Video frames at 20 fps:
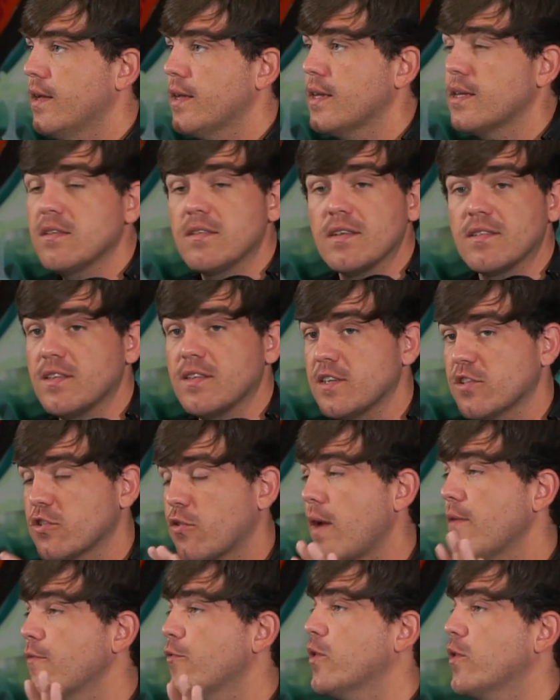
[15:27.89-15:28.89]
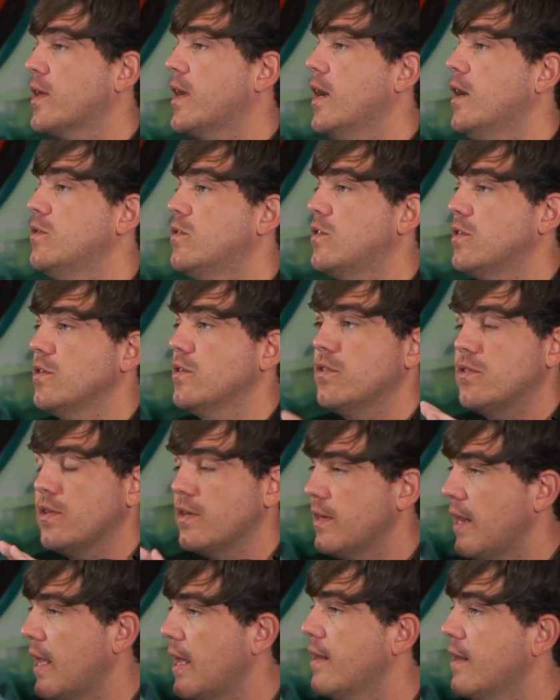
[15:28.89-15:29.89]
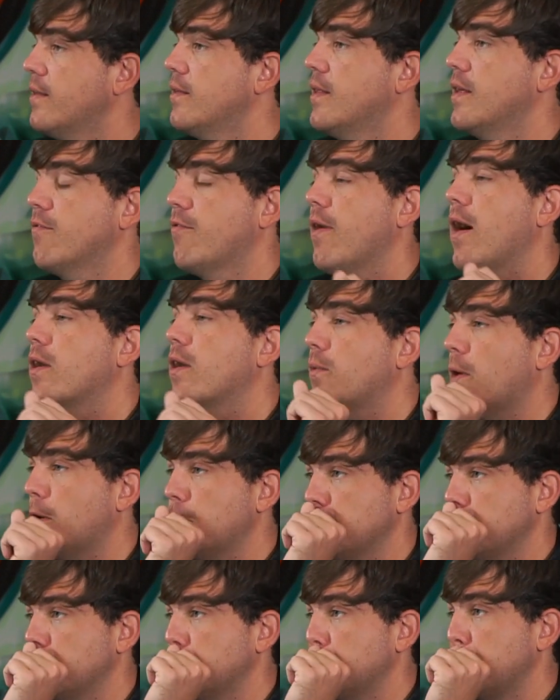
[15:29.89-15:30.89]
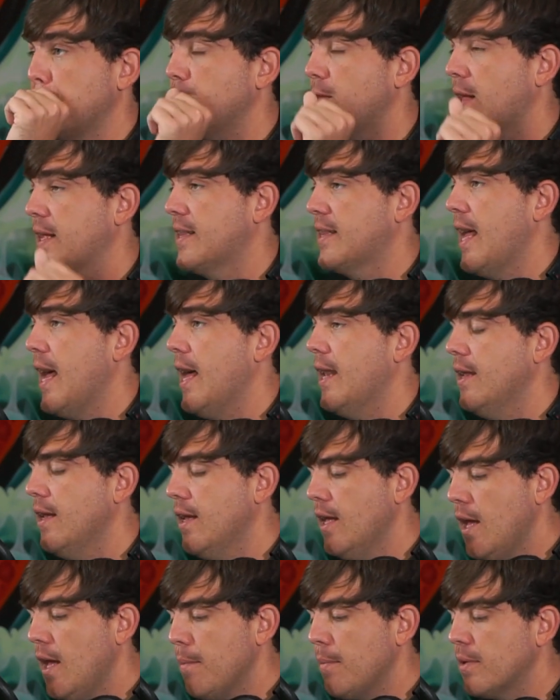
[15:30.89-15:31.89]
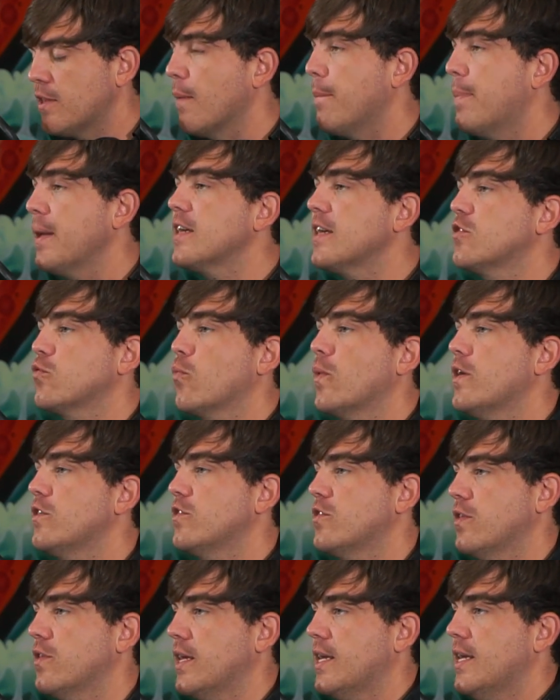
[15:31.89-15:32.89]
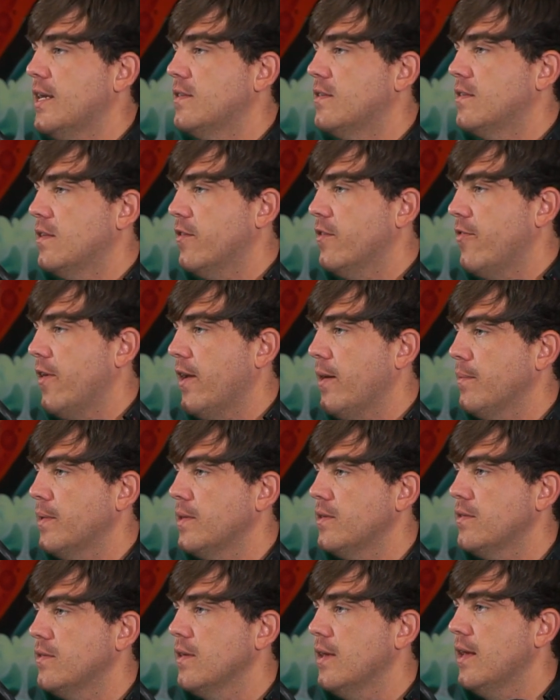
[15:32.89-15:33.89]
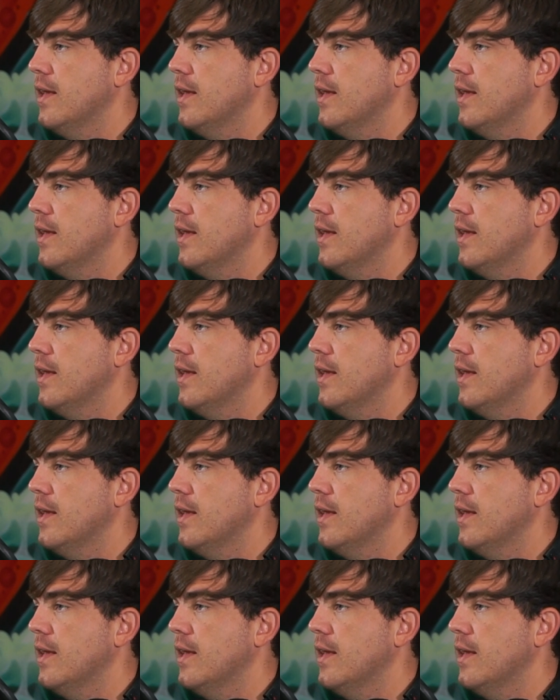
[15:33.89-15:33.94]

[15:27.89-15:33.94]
because listen, it's great for the coaches and the evaluators and stuff like that, but the biggest winners are the kids and the families.